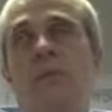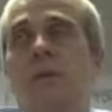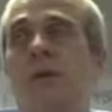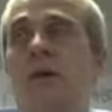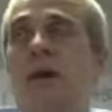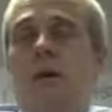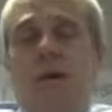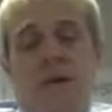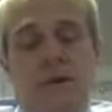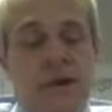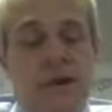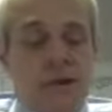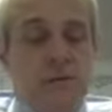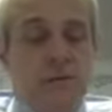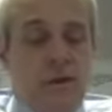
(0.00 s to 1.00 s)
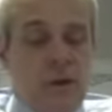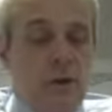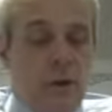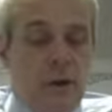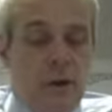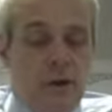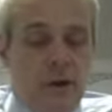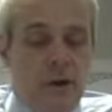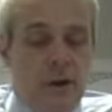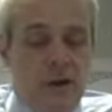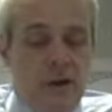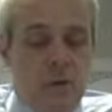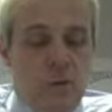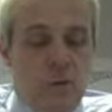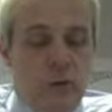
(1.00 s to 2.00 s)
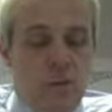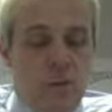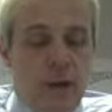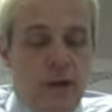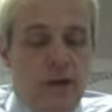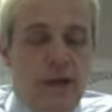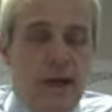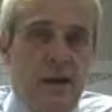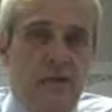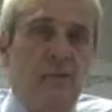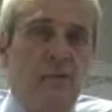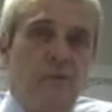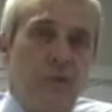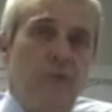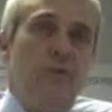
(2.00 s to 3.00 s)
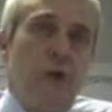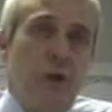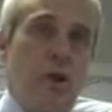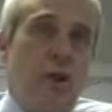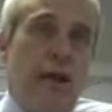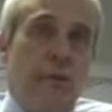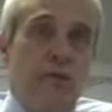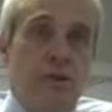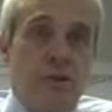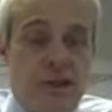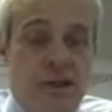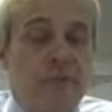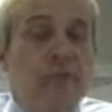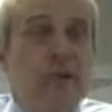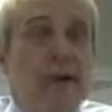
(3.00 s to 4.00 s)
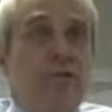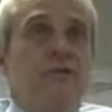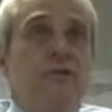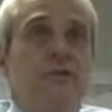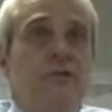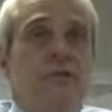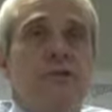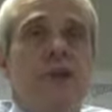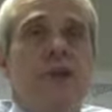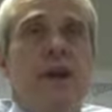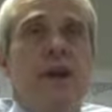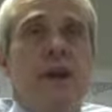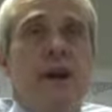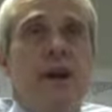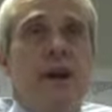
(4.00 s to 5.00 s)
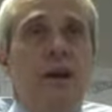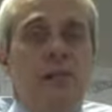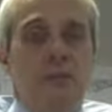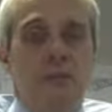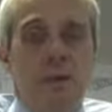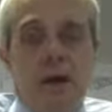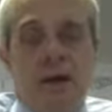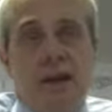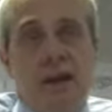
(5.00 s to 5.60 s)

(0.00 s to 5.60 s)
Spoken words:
I mean, yeah, you're quite right. We have footfall counters on every entrance of the market,